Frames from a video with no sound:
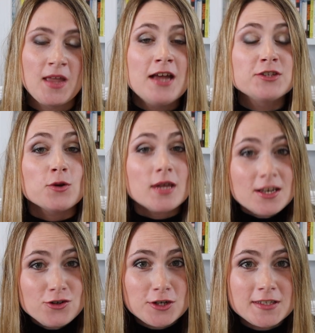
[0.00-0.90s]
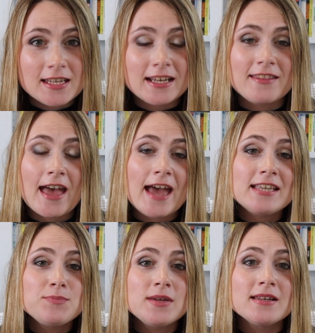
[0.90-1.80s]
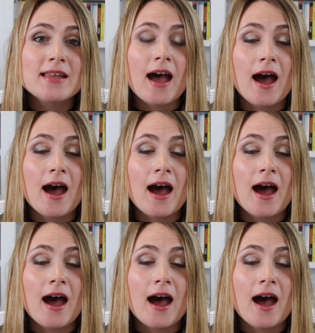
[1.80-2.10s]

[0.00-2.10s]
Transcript: So interestingly, there has been